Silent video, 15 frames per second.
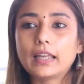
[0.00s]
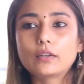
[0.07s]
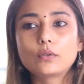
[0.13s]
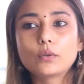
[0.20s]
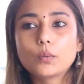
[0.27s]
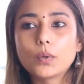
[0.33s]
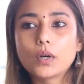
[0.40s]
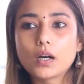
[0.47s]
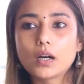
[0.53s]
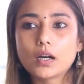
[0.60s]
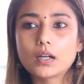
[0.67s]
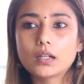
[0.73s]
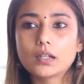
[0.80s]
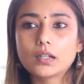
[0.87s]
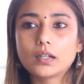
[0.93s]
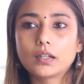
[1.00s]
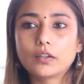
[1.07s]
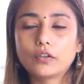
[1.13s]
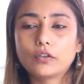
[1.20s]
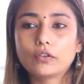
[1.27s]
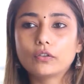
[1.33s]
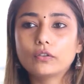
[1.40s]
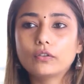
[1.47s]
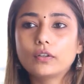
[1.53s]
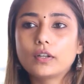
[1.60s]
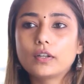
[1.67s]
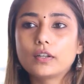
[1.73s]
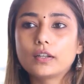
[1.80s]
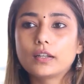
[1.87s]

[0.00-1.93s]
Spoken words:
Get to work, you know.